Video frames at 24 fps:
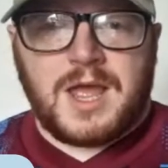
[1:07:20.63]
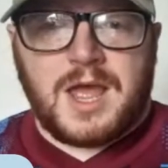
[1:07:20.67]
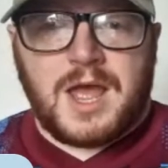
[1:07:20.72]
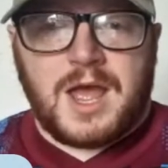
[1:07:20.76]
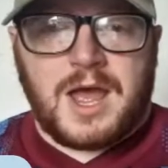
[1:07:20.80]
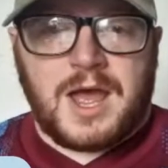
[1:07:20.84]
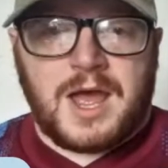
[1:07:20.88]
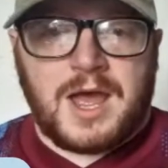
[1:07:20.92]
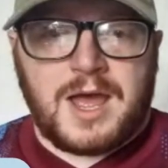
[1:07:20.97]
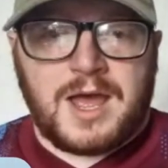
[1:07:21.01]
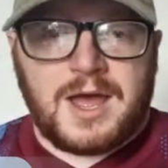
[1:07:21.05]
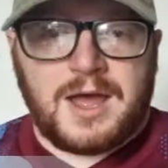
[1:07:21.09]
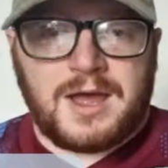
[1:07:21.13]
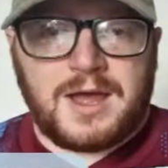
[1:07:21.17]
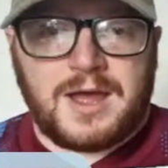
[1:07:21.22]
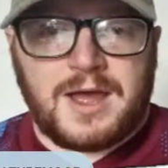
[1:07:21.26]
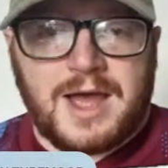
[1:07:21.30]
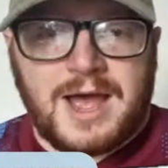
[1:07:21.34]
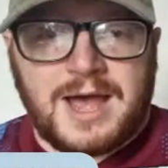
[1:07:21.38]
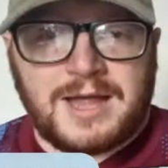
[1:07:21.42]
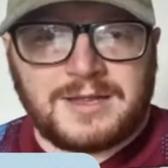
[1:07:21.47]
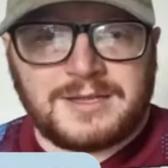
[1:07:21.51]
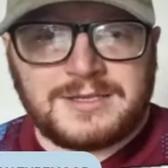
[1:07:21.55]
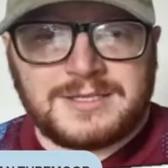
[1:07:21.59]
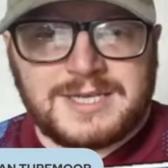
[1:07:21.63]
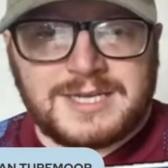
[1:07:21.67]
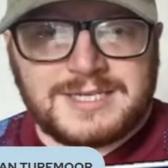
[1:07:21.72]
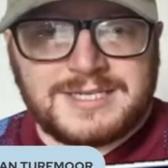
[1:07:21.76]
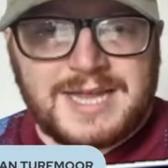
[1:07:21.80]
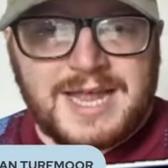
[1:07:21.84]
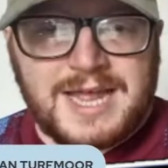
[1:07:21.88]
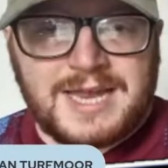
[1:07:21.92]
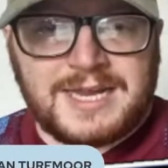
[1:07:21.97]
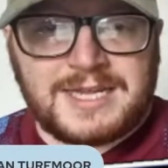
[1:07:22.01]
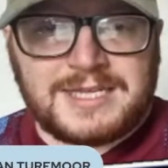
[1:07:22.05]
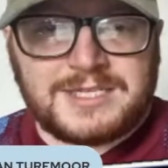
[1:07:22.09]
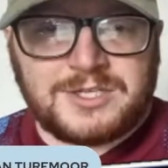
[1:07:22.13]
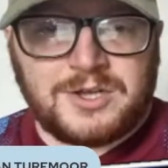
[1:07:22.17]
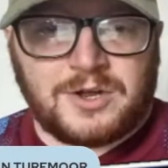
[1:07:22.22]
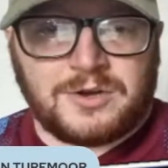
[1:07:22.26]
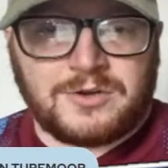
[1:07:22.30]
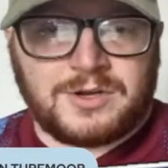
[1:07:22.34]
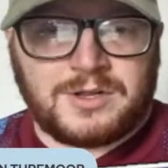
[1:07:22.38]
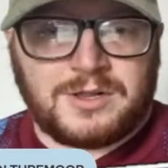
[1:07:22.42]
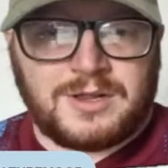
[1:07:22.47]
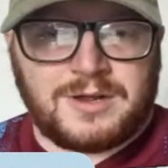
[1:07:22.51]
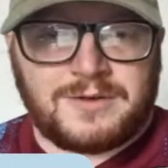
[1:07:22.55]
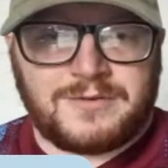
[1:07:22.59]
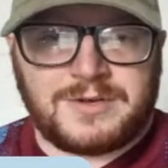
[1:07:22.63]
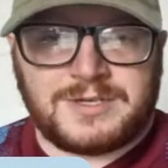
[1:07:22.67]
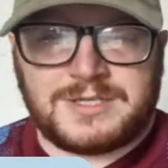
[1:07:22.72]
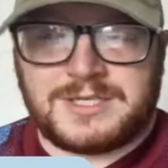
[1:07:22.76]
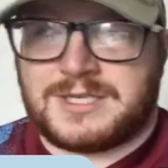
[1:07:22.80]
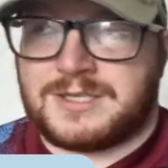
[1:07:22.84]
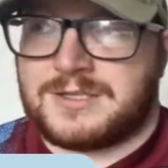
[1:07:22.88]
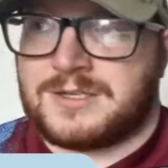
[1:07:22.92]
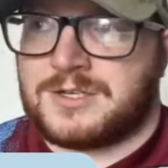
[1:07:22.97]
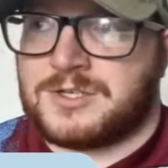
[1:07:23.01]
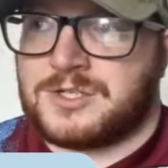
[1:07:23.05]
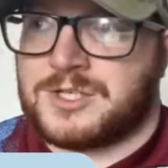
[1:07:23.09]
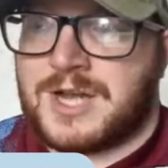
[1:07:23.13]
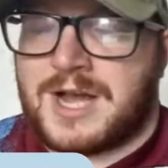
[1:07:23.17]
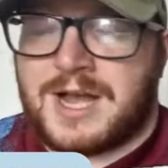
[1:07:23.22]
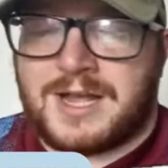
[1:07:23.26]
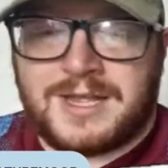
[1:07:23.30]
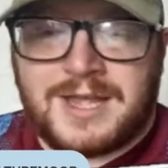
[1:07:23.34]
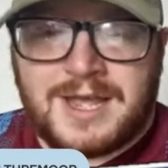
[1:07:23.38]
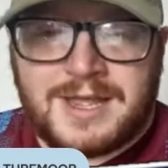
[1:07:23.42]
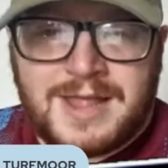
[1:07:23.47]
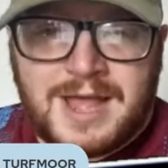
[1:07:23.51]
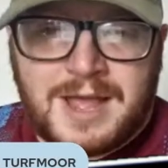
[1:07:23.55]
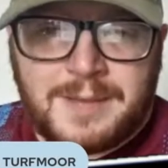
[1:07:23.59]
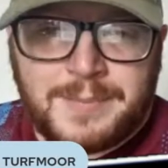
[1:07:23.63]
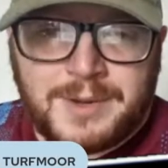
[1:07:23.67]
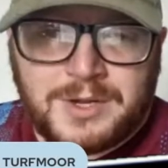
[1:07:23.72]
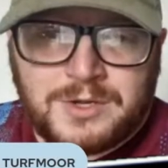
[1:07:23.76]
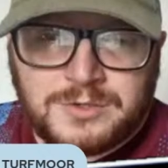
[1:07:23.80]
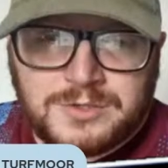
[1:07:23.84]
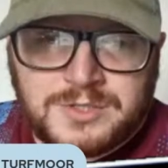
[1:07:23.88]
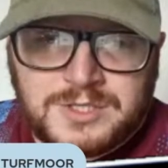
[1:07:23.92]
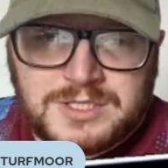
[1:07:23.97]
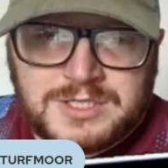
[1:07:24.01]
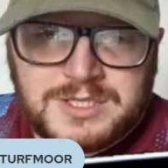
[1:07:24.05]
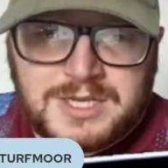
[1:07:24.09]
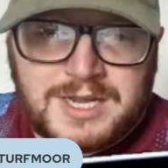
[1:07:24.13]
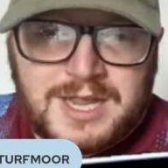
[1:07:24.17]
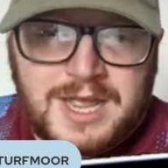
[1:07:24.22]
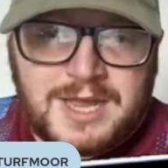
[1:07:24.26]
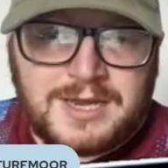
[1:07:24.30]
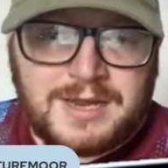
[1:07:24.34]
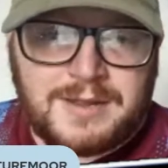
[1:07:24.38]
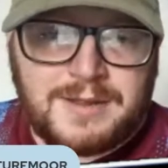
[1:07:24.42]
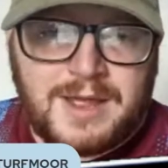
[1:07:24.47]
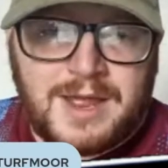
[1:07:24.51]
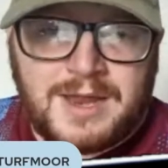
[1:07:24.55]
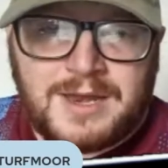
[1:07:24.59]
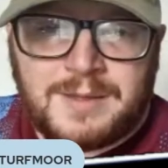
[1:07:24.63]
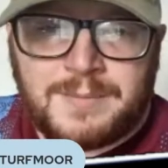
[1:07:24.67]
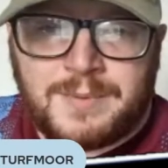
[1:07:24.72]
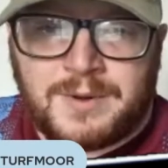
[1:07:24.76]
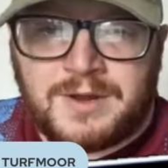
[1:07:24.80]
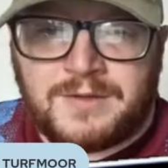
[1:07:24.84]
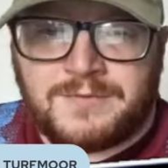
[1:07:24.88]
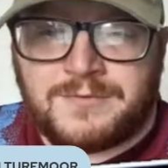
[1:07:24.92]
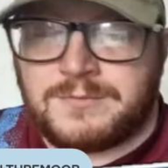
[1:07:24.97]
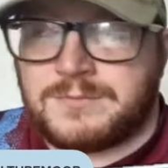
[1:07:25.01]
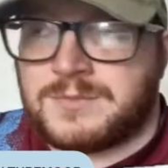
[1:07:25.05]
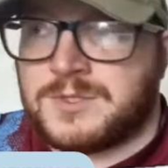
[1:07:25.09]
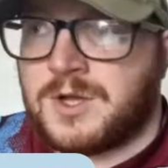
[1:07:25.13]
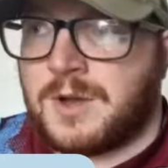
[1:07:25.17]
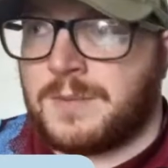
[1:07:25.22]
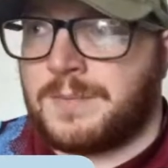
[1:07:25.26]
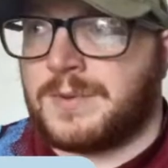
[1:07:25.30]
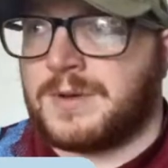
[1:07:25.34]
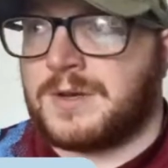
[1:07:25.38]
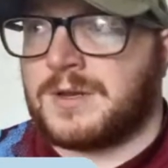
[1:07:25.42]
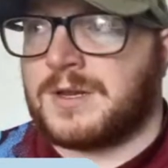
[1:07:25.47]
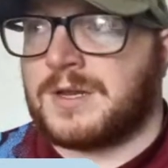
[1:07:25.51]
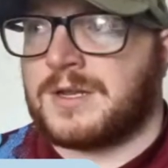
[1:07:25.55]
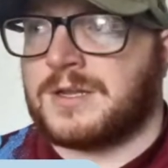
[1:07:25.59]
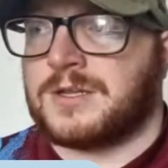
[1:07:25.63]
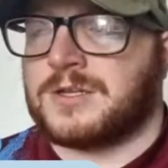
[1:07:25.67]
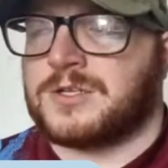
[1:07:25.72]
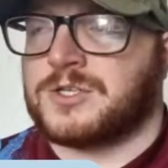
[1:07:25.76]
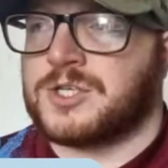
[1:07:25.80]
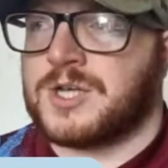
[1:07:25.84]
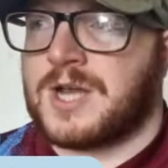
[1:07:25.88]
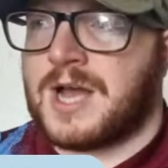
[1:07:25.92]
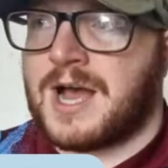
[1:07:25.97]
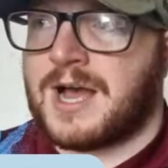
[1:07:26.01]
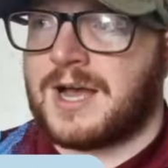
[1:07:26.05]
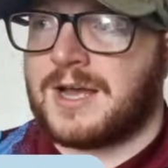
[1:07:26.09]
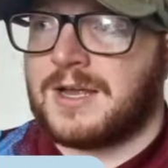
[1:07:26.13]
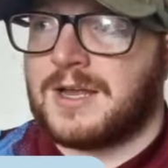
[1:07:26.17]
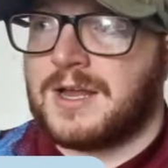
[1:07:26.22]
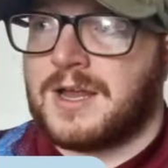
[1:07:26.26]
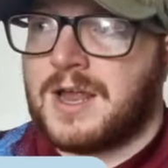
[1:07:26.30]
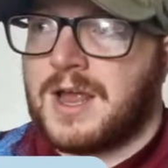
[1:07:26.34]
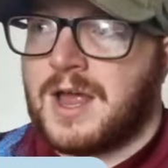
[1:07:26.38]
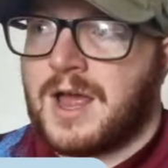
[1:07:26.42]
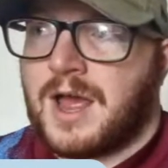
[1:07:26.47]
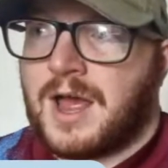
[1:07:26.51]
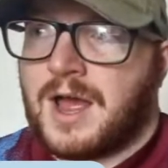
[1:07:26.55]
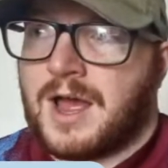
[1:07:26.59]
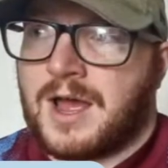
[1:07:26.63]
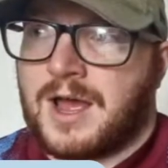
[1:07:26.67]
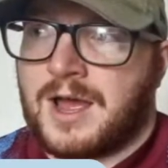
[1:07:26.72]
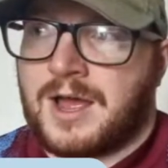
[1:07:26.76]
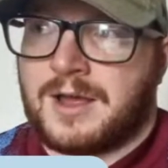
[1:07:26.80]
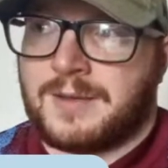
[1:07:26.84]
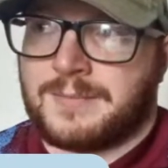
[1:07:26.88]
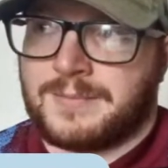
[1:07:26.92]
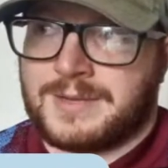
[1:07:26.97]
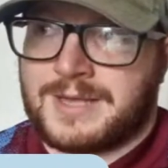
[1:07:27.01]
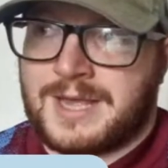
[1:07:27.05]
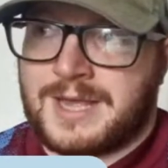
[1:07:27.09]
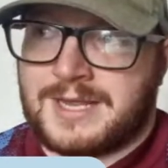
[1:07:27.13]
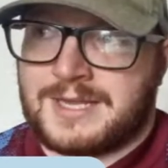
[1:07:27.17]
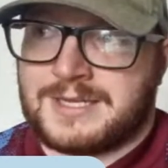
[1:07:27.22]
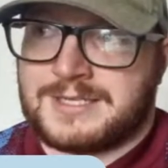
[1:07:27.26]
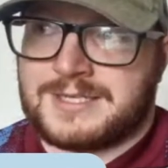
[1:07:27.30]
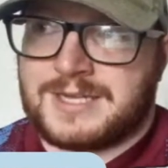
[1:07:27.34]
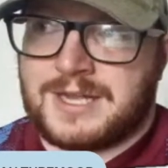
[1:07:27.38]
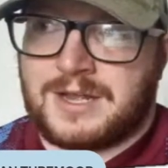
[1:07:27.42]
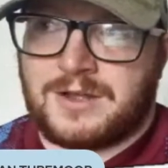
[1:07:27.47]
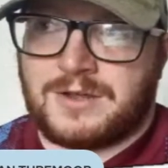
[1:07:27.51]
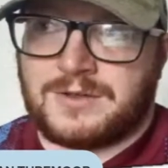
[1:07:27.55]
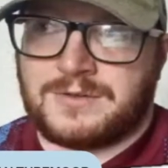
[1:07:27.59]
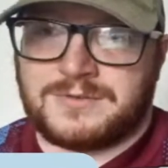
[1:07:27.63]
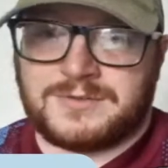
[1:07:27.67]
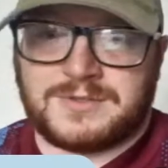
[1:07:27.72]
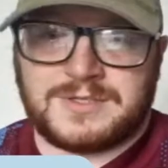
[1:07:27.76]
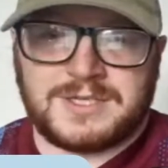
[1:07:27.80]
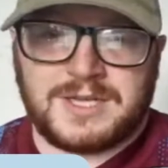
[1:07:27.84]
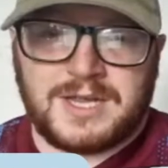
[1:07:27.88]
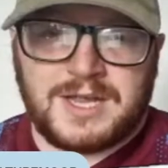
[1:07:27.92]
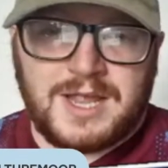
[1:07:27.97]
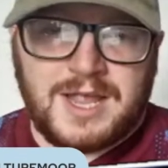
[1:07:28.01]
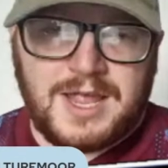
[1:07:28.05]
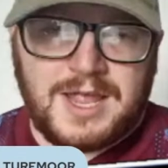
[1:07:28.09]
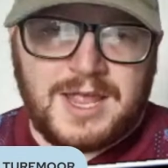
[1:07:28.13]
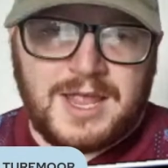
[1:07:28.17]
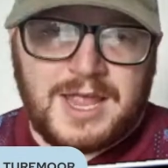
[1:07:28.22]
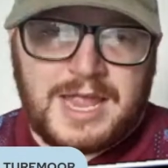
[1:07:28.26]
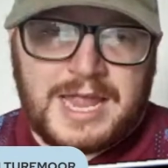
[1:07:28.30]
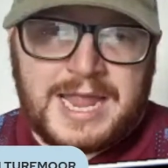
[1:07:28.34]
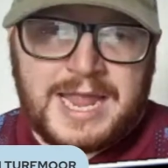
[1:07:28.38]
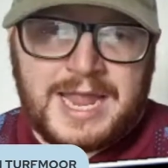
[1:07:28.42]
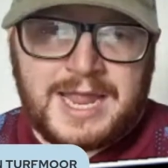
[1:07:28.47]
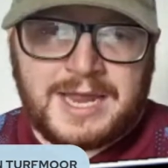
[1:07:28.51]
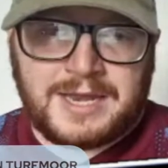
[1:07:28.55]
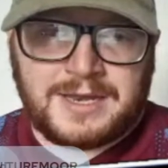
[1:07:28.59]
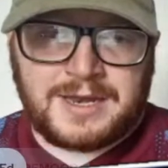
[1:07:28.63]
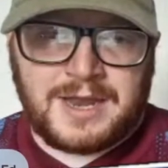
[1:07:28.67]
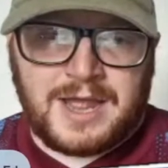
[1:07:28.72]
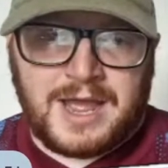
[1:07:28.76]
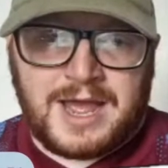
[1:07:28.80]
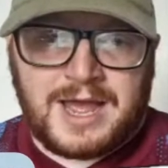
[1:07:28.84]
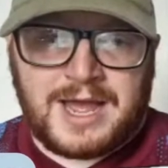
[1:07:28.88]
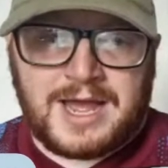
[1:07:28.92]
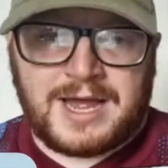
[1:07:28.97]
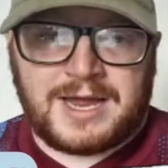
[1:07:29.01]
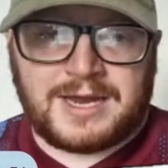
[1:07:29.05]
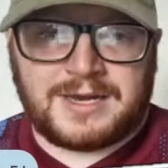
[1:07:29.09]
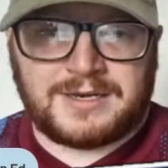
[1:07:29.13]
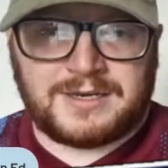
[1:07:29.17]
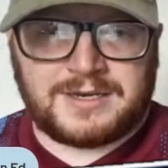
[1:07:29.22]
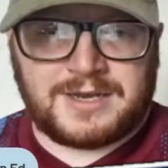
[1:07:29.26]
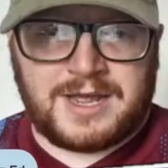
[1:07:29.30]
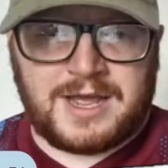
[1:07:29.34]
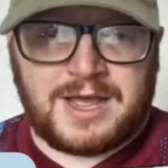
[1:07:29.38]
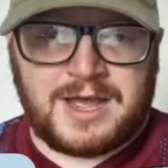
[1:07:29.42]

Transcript: Alan says, any Todd Clarets in the chat? Yeah, that'd be good to see. Anybody from Todmorden in the chat? Get yourselves in and